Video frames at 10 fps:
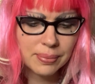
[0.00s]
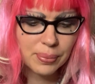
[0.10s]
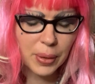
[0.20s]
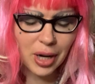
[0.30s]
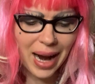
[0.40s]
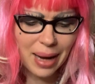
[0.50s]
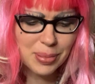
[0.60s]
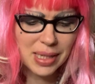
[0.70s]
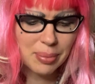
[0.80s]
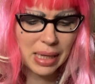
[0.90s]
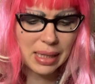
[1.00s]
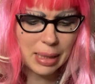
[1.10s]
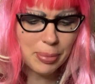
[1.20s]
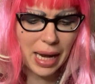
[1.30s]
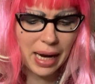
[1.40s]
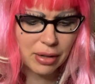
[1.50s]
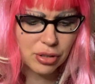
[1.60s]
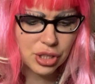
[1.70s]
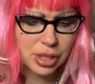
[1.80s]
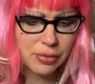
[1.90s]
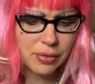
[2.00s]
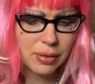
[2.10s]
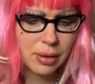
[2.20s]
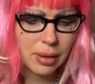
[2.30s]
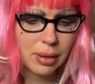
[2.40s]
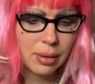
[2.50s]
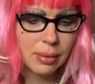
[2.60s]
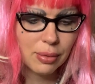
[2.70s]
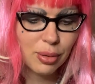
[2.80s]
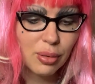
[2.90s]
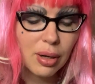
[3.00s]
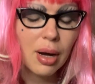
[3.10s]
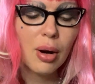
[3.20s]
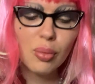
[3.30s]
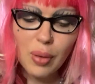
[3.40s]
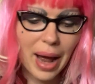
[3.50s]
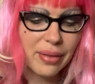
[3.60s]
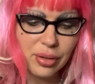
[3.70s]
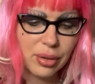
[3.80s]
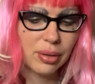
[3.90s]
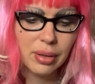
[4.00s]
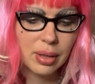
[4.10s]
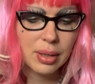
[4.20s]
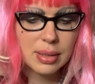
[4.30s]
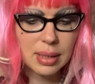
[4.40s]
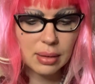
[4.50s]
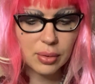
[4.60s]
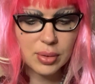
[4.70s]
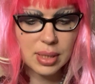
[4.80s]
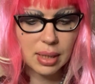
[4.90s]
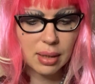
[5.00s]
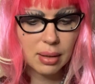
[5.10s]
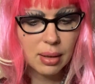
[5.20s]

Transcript: "Perhaps I may keep the handkerchief?" "Rather," said Lucy,